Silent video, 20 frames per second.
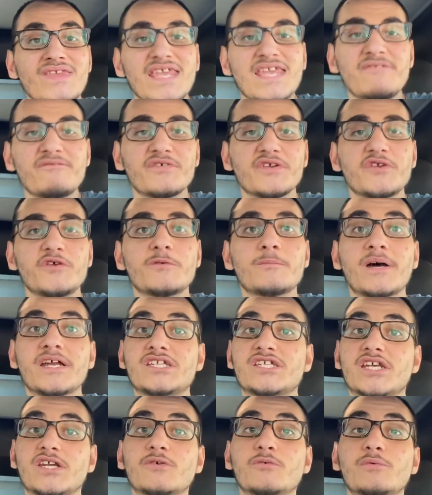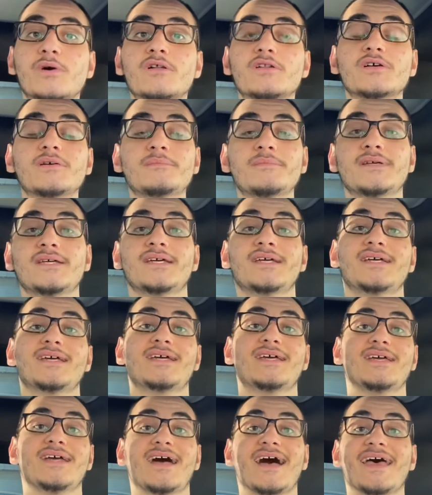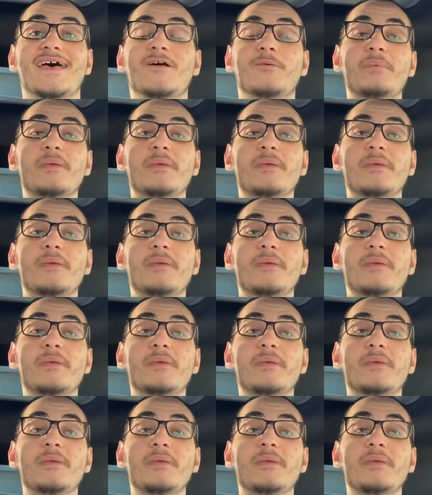If you're new to my channel, welcome. I help